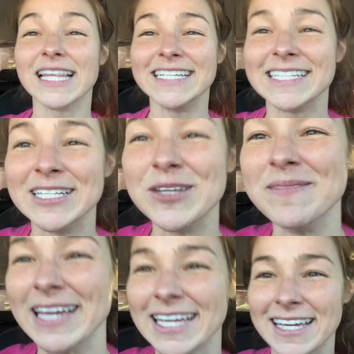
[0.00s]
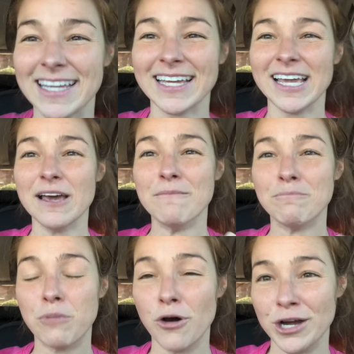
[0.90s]
Listen to me.
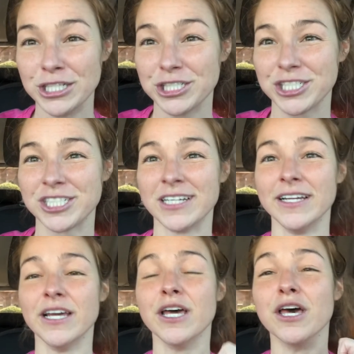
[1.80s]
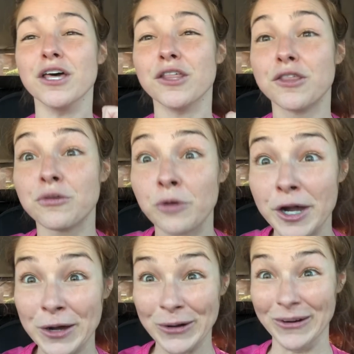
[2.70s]
Push
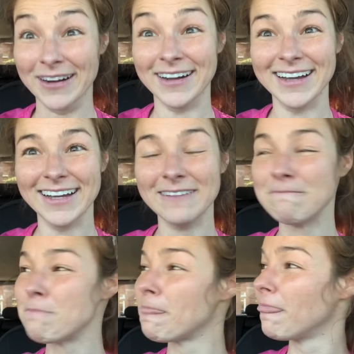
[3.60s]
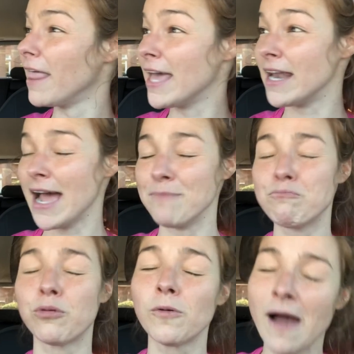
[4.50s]
through. And I
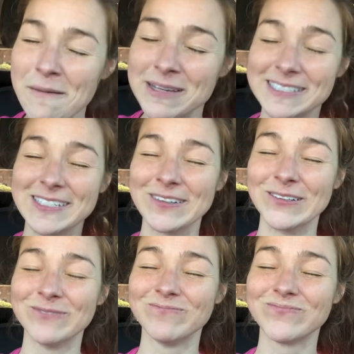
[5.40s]
promise you,